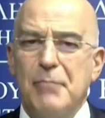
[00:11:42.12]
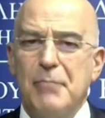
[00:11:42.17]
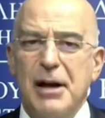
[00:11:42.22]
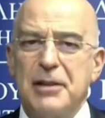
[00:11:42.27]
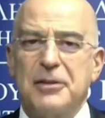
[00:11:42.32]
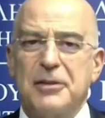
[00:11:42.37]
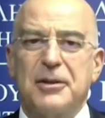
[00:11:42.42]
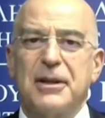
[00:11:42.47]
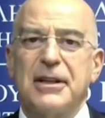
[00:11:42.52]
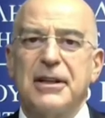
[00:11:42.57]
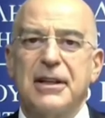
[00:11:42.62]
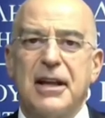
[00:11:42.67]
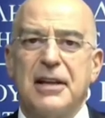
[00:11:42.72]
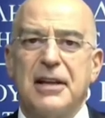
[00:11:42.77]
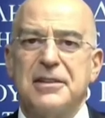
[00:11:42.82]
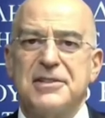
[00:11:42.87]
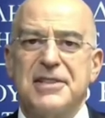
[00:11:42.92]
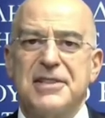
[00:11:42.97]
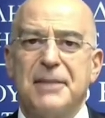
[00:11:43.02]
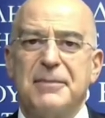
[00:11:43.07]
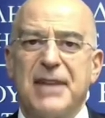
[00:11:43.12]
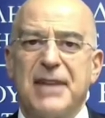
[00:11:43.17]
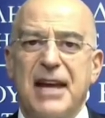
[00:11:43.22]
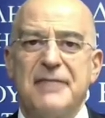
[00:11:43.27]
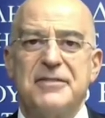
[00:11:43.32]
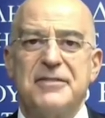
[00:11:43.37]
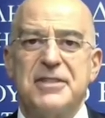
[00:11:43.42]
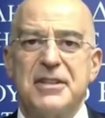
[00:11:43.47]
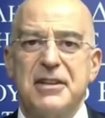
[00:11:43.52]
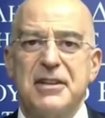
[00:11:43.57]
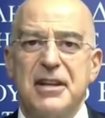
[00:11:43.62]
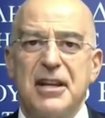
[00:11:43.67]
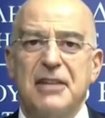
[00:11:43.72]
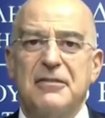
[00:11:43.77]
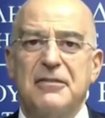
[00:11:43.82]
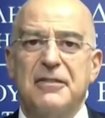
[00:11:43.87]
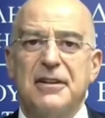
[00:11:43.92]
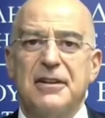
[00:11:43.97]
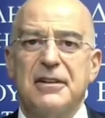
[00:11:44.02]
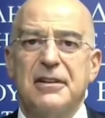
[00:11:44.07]
monthly and sometimes
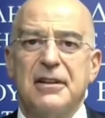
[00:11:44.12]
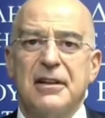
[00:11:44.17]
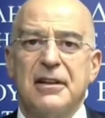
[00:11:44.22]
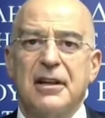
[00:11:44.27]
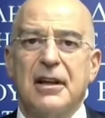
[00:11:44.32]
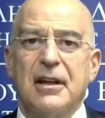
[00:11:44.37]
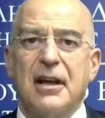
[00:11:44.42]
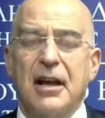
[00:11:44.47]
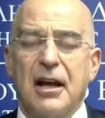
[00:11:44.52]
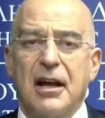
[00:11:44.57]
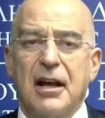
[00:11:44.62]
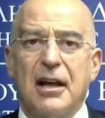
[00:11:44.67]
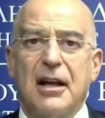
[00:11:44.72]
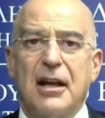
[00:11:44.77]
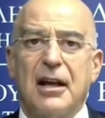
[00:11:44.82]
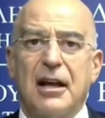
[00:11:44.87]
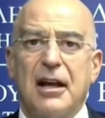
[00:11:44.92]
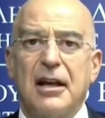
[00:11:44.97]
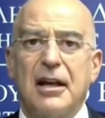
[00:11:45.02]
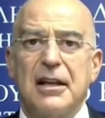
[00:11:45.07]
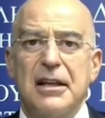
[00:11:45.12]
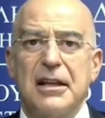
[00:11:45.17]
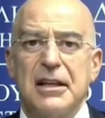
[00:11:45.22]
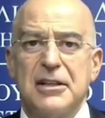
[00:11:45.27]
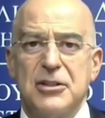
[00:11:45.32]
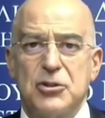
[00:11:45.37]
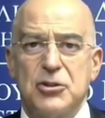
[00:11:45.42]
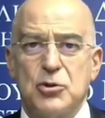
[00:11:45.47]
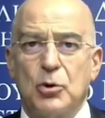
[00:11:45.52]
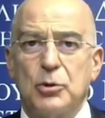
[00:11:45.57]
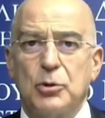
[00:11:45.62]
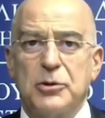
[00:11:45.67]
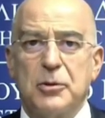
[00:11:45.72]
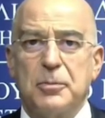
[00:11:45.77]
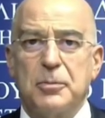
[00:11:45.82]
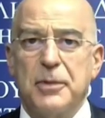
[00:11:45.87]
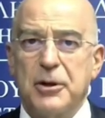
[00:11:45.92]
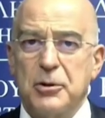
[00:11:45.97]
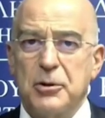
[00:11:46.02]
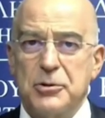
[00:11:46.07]
even in
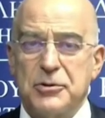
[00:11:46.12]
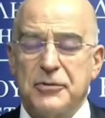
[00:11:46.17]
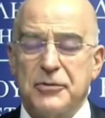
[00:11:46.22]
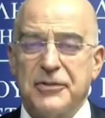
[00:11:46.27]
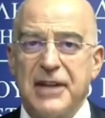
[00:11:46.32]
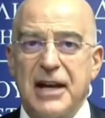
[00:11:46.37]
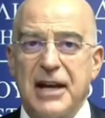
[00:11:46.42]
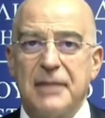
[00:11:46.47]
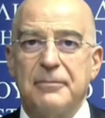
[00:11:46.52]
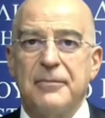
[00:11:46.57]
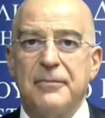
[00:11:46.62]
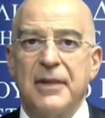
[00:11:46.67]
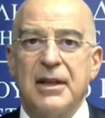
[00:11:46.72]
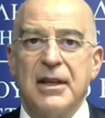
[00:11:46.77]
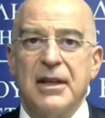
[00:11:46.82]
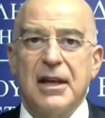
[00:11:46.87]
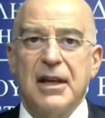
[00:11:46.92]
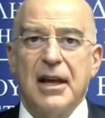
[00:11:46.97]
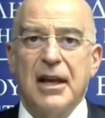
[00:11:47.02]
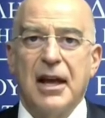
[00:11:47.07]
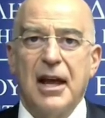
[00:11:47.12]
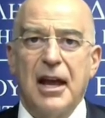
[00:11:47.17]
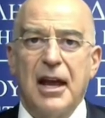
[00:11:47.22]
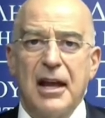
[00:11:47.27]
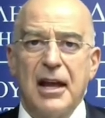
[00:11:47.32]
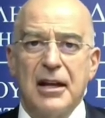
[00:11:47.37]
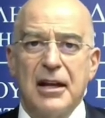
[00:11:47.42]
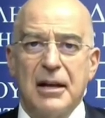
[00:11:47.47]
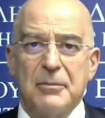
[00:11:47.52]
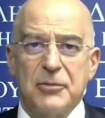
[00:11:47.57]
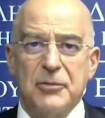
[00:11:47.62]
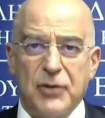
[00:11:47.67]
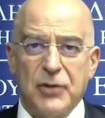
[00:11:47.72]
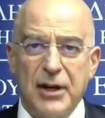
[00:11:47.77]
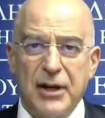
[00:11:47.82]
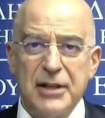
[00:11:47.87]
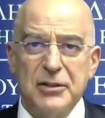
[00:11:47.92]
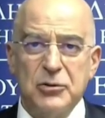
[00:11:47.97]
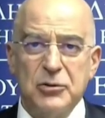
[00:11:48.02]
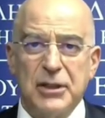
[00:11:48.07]
shorter periods of time. And I'm
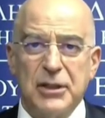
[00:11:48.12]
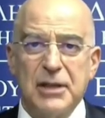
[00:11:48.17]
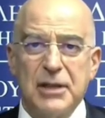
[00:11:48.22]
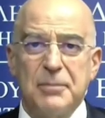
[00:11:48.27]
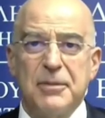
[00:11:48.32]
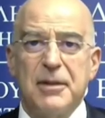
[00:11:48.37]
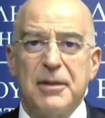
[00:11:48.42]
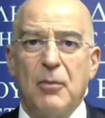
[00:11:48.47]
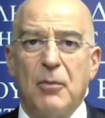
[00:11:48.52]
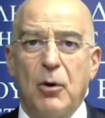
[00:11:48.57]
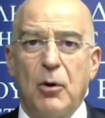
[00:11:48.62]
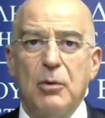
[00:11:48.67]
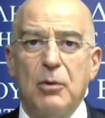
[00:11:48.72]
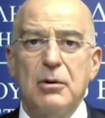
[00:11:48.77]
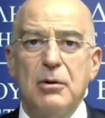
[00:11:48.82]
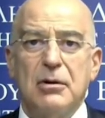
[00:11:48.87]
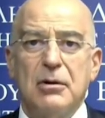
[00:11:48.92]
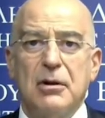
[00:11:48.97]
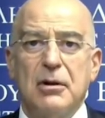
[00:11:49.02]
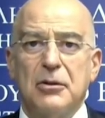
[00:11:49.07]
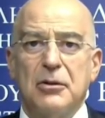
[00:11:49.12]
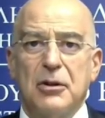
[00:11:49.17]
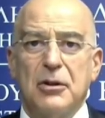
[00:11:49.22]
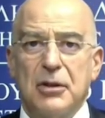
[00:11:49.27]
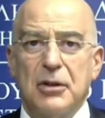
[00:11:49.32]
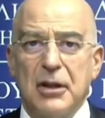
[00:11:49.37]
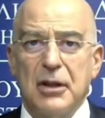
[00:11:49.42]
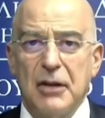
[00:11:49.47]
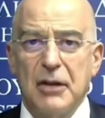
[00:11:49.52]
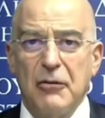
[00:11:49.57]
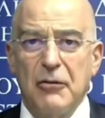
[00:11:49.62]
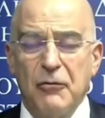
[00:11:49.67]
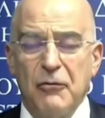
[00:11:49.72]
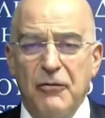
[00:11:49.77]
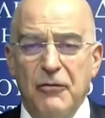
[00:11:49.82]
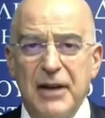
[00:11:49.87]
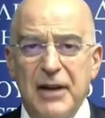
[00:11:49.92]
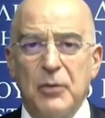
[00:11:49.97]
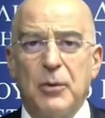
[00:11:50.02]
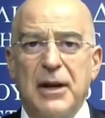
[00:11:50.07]
trying to keep them all
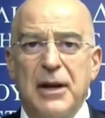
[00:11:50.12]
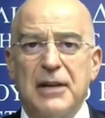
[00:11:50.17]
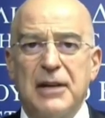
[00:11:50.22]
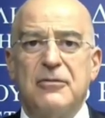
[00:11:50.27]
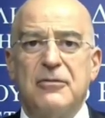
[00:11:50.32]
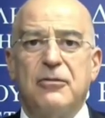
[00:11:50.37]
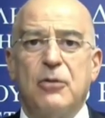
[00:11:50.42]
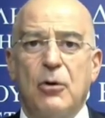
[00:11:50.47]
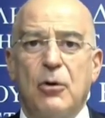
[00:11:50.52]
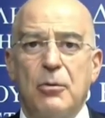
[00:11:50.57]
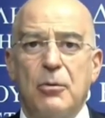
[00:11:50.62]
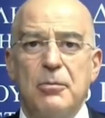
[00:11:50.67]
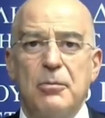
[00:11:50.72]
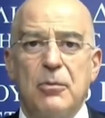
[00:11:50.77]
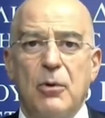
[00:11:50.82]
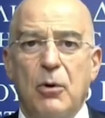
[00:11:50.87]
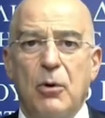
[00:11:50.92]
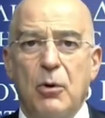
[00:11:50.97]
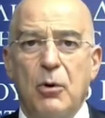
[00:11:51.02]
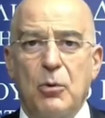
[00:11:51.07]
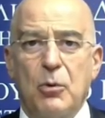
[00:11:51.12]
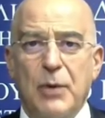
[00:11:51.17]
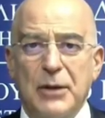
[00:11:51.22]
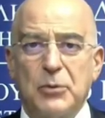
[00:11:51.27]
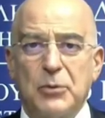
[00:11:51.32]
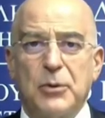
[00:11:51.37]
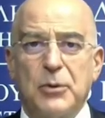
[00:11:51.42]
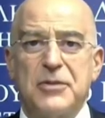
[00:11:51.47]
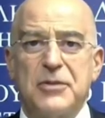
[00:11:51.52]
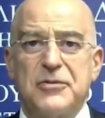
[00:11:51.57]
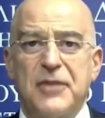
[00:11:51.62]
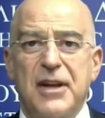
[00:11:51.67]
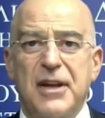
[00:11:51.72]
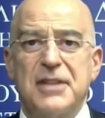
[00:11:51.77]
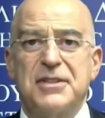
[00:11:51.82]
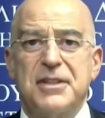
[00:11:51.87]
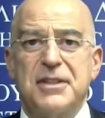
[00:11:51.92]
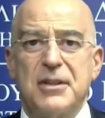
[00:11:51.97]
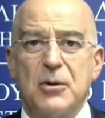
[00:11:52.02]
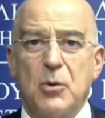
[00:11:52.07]
very well informed on what we're
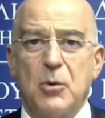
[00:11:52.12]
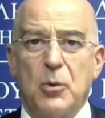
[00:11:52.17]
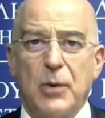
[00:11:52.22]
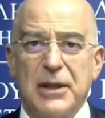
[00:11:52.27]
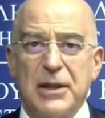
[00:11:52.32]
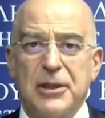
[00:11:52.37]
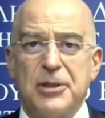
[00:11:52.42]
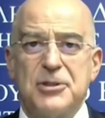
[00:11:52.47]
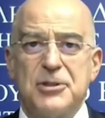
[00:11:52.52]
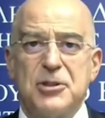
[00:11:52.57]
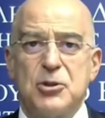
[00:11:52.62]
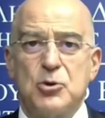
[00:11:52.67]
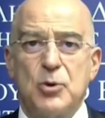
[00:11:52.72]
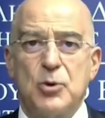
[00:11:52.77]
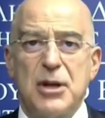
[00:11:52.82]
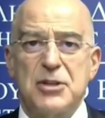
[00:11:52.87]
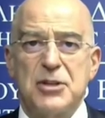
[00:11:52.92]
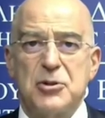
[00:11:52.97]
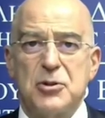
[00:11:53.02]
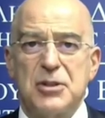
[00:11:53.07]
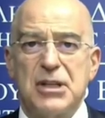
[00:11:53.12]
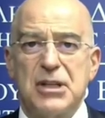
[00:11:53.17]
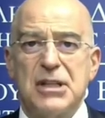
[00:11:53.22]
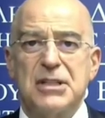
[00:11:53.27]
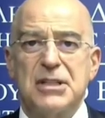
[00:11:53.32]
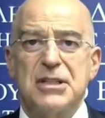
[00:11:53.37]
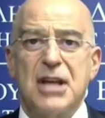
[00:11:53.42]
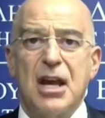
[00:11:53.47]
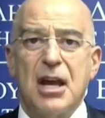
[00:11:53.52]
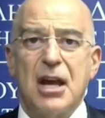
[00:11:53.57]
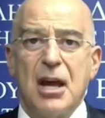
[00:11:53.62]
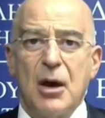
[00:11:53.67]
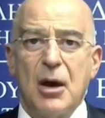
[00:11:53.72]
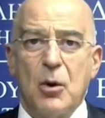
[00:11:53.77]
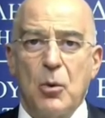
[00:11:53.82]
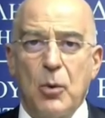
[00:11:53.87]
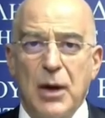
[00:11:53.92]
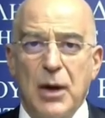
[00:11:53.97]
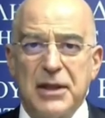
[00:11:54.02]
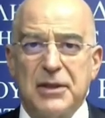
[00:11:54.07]
facing, what the situation is,
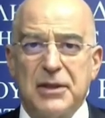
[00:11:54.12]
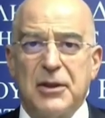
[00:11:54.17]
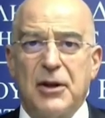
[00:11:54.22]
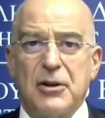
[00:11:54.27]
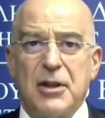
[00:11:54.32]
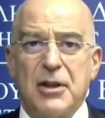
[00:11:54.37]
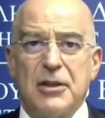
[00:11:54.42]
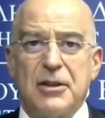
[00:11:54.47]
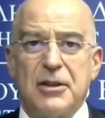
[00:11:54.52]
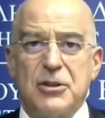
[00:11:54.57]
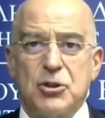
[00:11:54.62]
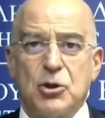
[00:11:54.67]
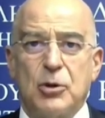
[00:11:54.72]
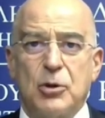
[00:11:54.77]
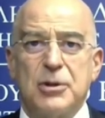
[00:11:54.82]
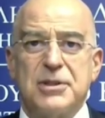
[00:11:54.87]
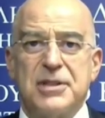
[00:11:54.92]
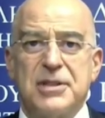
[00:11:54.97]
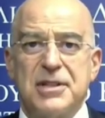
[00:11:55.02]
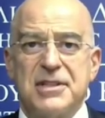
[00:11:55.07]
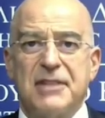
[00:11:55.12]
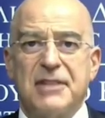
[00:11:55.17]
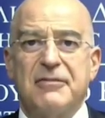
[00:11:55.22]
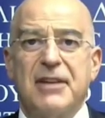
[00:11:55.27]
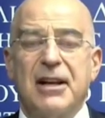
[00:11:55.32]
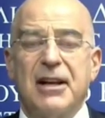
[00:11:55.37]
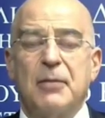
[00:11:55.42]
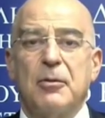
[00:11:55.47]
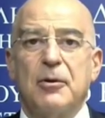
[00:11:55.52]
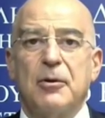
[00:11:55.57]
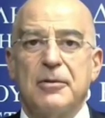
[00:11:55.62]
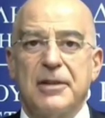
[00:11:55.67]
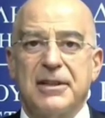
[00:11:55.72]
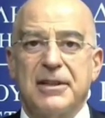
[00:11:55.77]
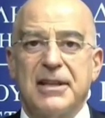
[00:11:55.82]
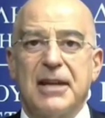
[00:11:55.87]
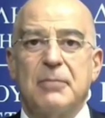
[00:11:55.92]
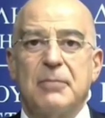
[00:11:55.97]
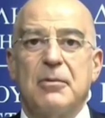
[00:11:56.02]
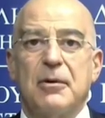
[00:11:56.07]
what are the choices available on
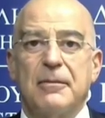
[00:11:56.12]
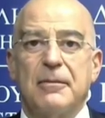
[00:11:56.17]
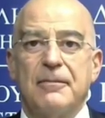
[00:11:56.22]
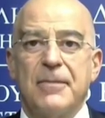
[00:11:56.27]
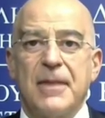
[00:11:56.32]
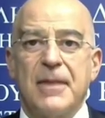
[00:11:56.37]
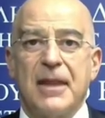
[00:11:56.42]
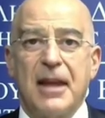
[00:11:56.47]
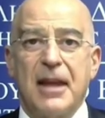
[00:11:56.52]
the table.